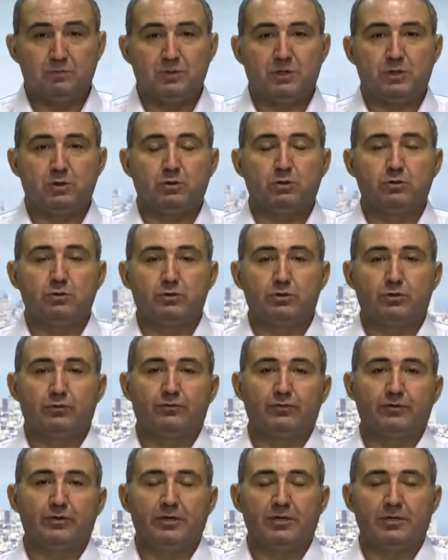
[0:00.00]
because
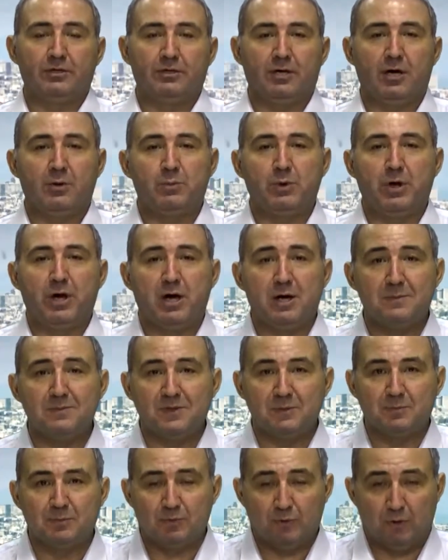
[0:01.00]
of Abraham
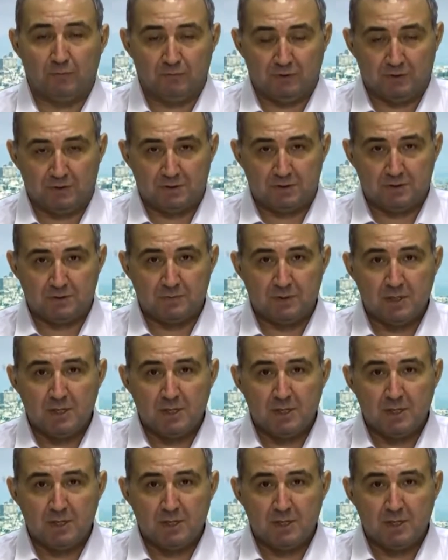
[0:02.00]
the prophet.